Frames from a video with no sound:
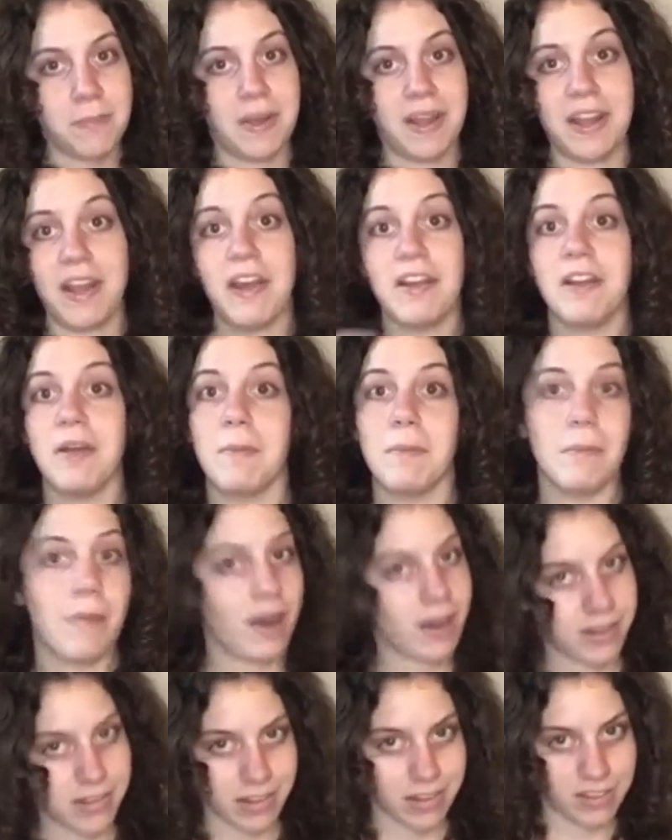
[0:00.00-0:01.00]

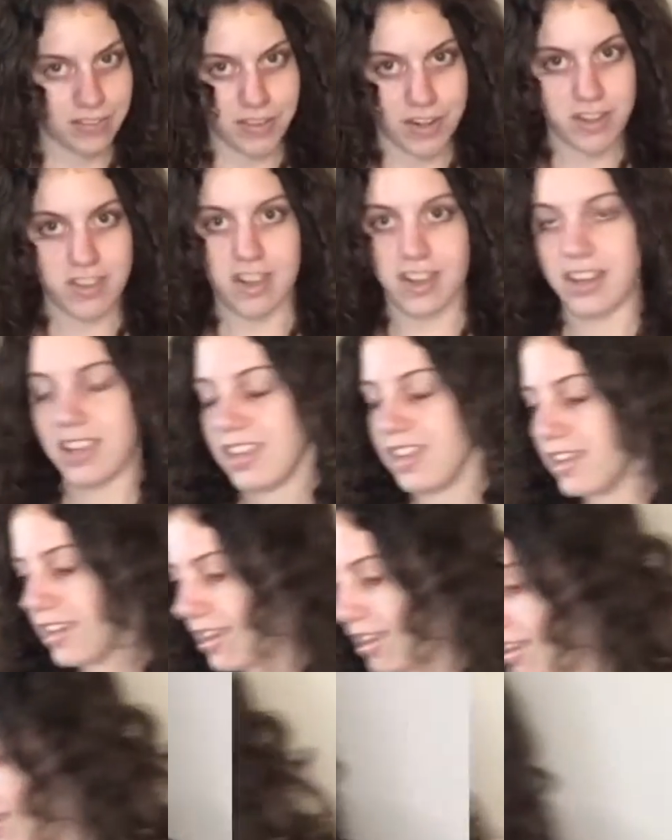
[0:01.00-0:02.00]
unboxing the first succulent.
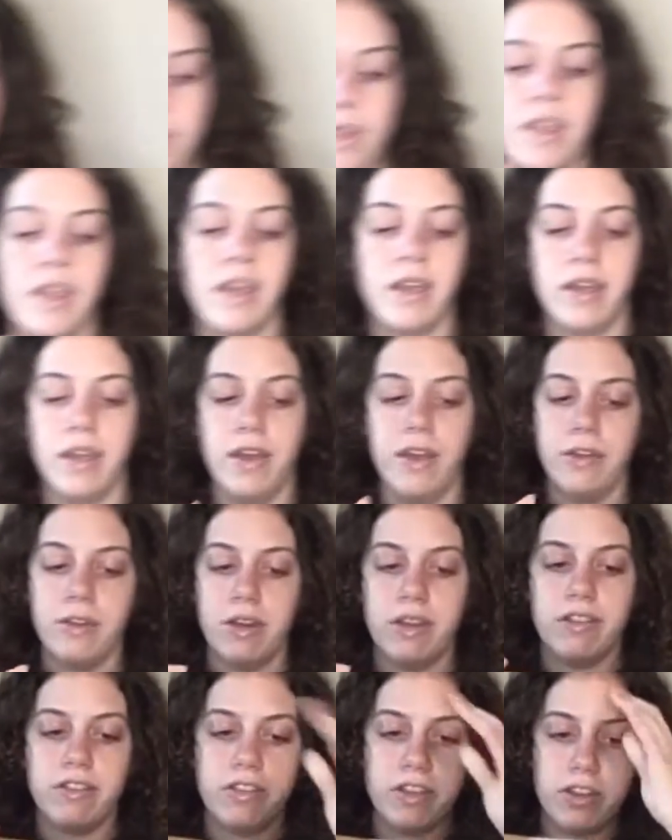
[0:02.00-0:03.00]

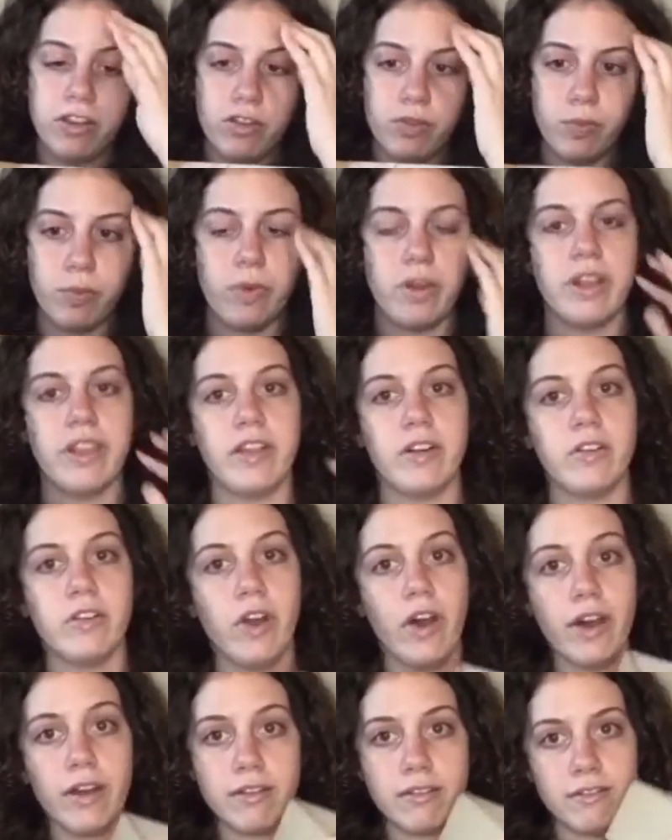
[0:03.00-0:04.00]
Okay, so here's one. They're
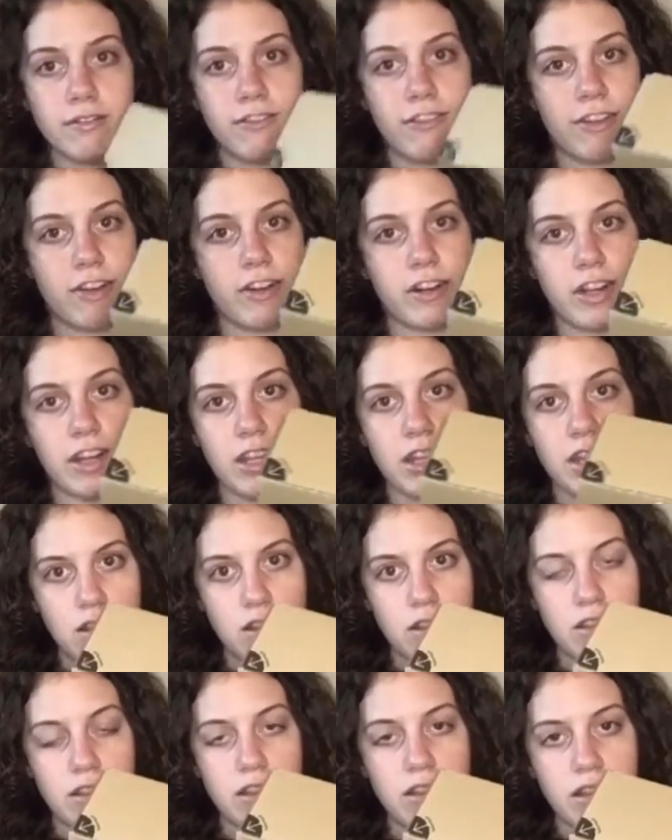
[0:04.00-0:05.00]
not very
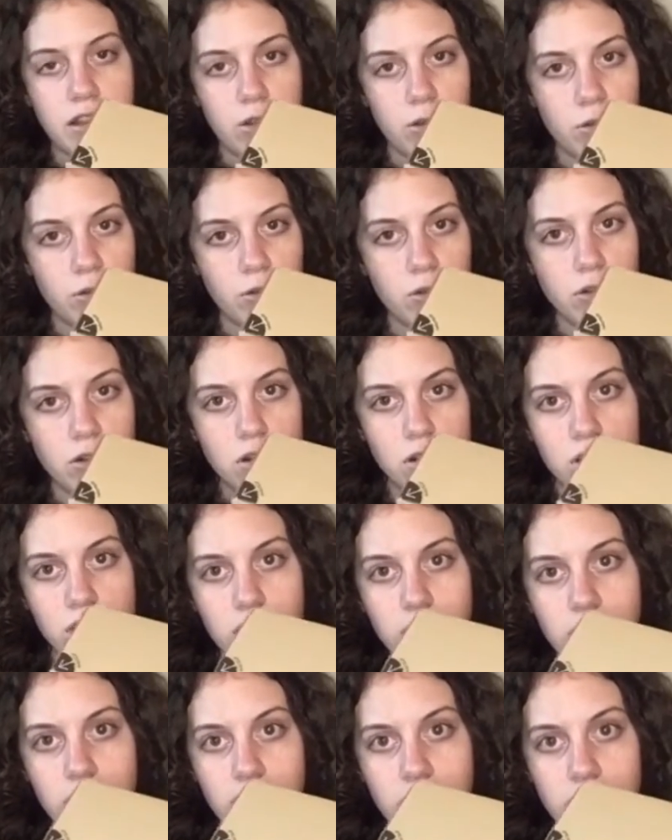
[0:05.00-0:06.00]
sealed,
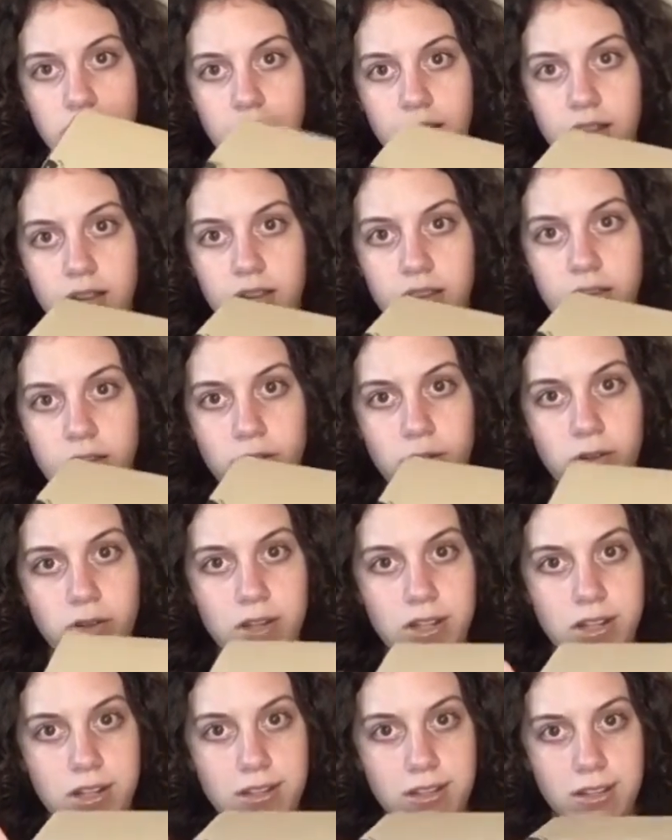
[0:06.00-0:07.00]
so you could
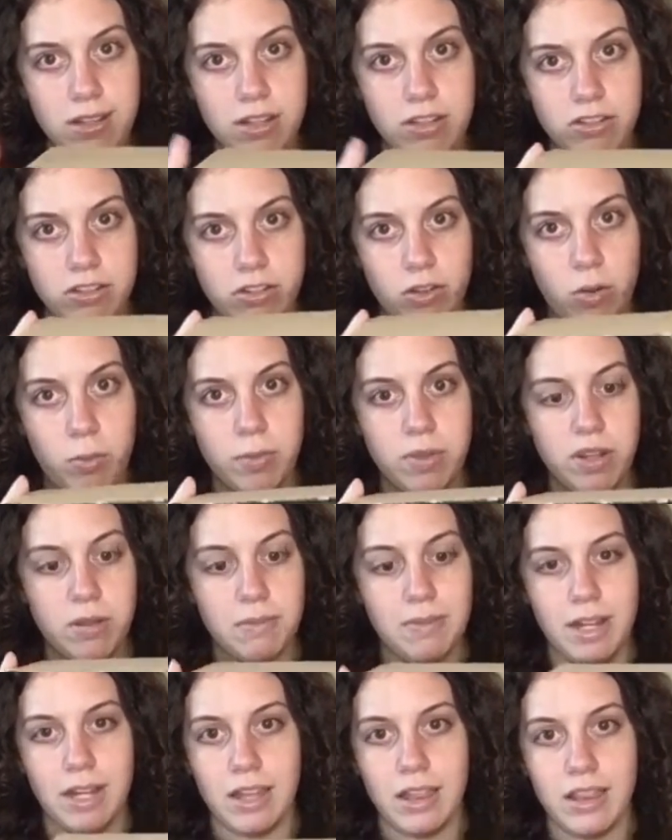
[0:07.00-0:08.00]
easily just open them.
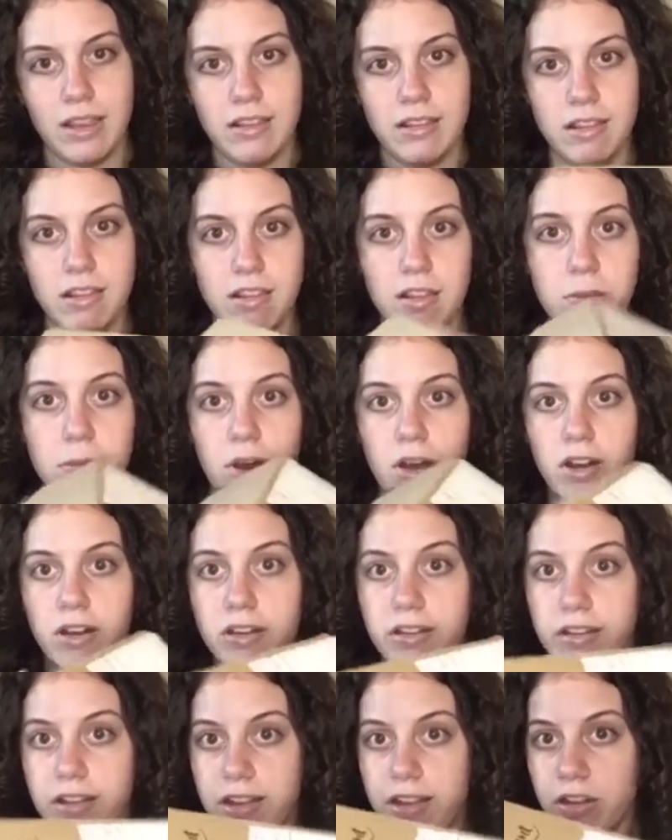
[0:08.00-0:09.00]
Like, this is the
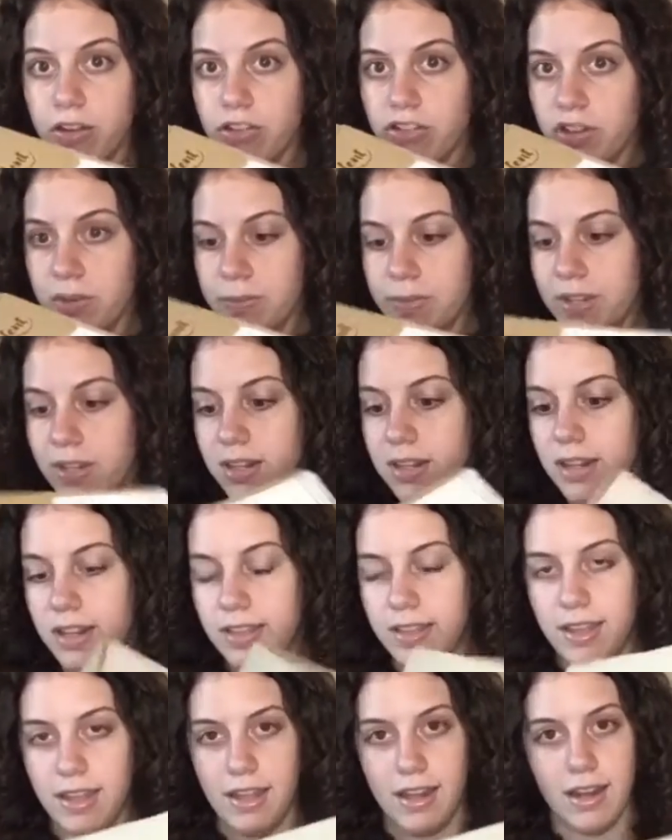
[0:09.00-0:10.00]
box that they're shipped in, and
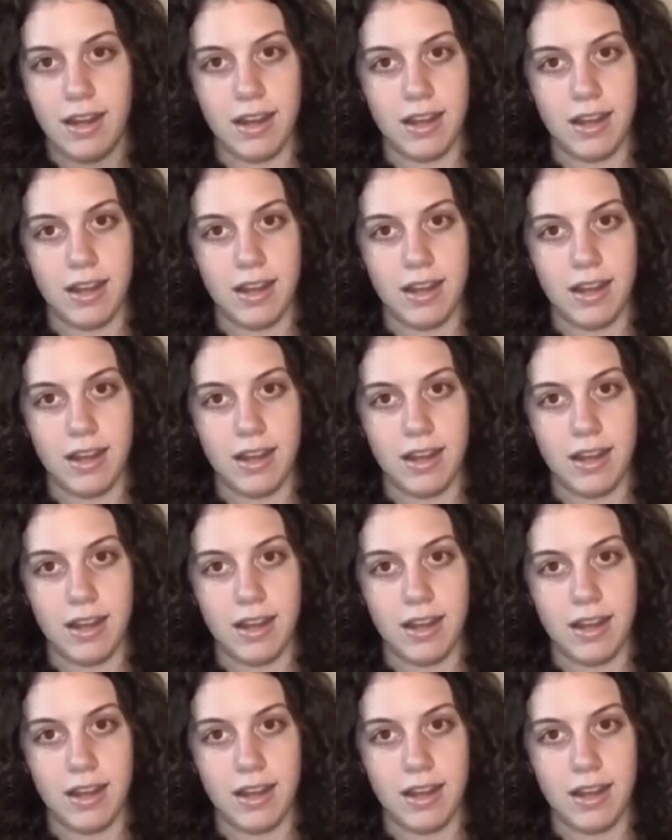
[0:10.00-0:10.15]
then